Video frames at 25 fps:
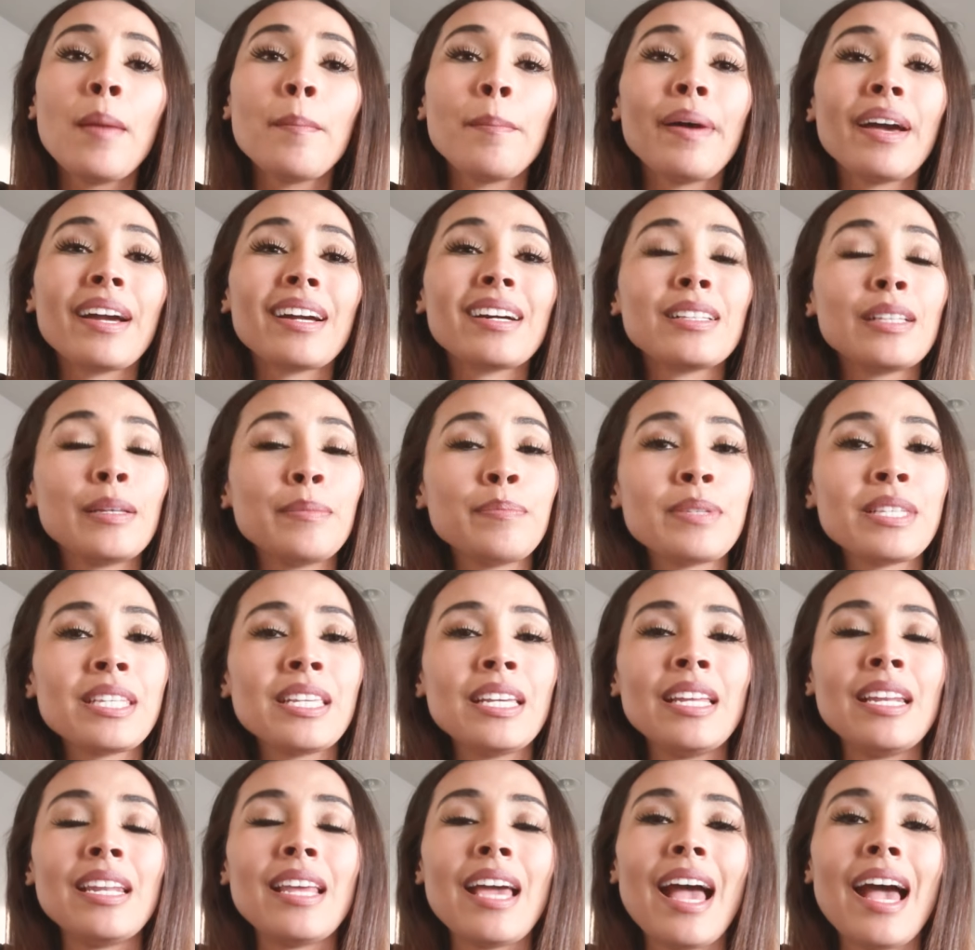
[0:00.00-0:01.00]
but
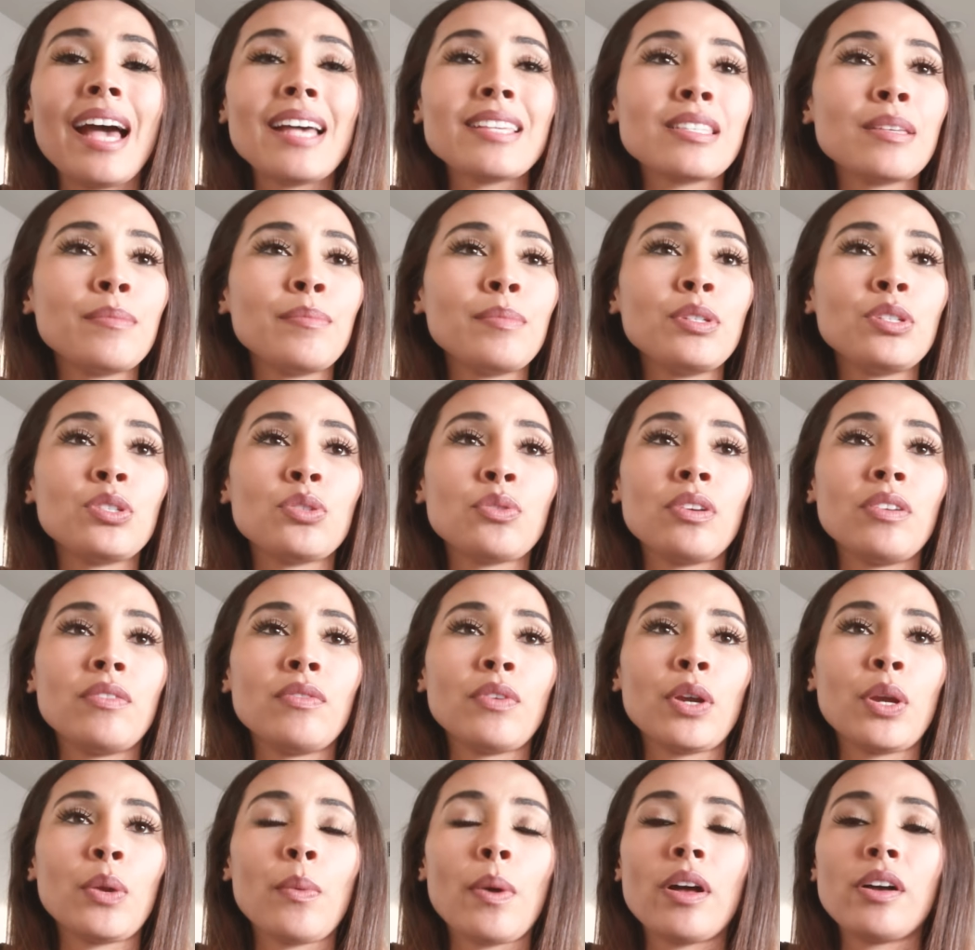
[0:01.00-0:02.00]
Clemson hasn't been doing
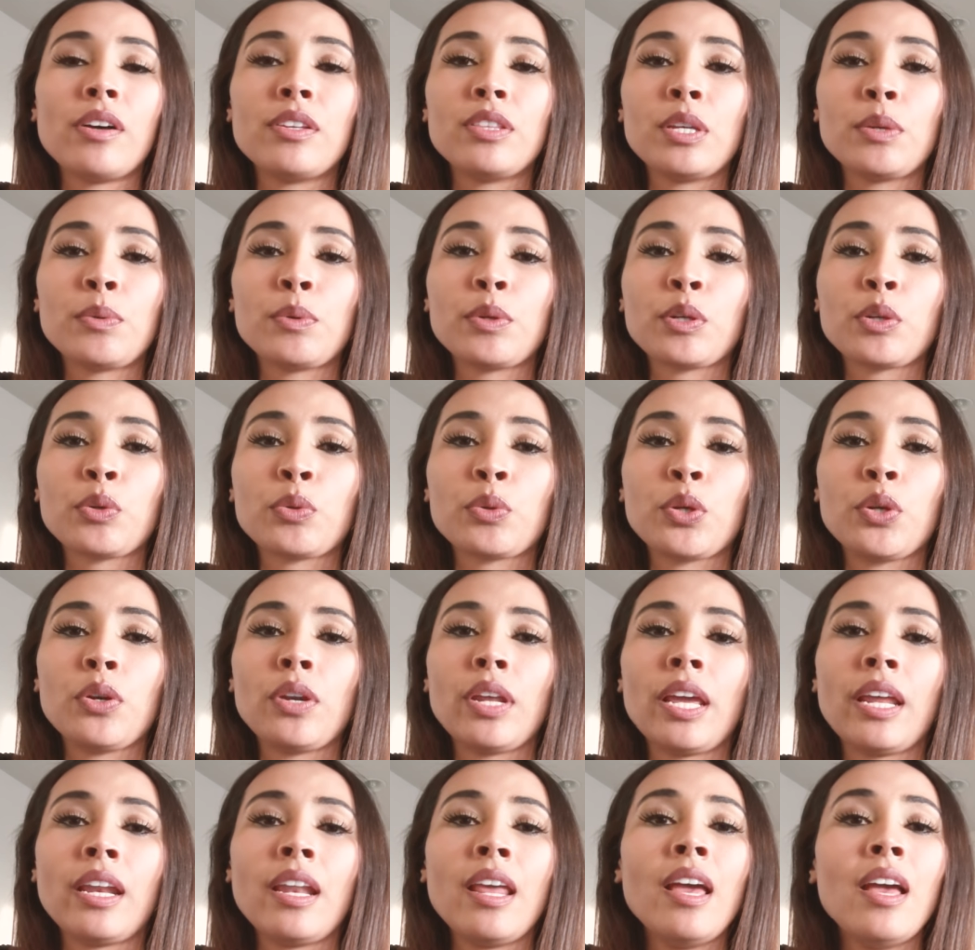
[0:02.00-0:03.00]
very well in their
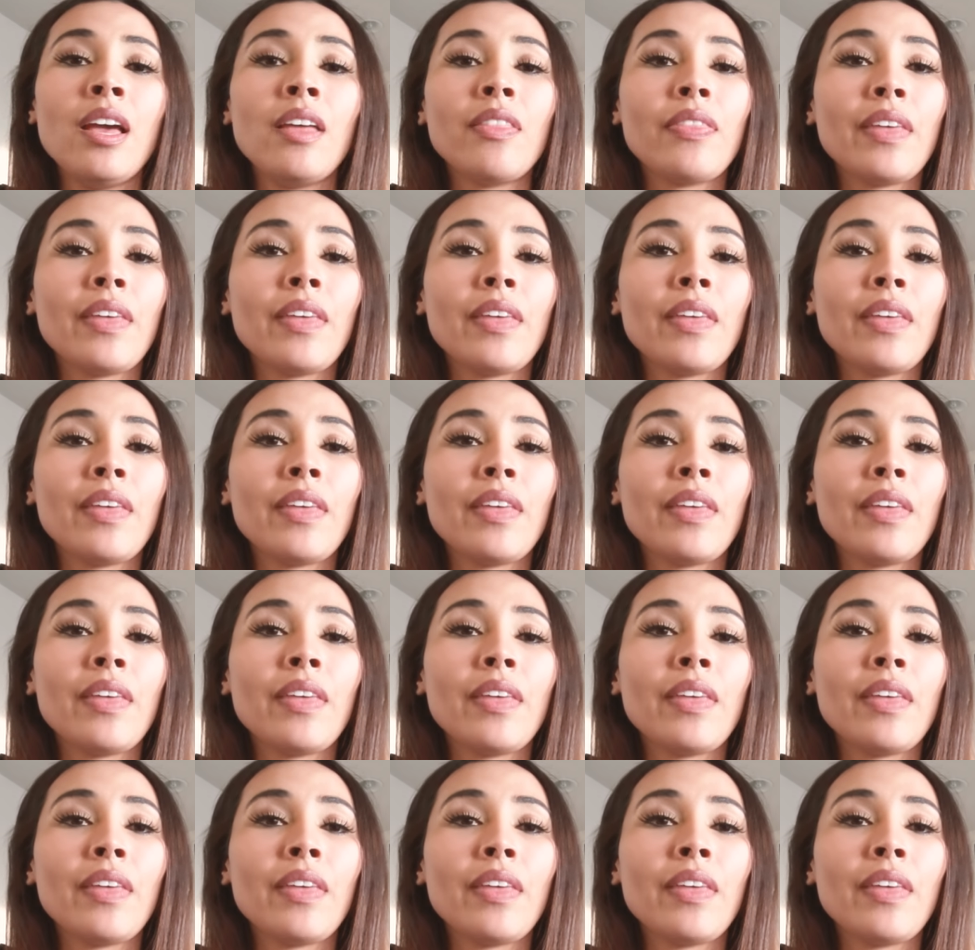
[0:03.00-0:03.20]
recruiting.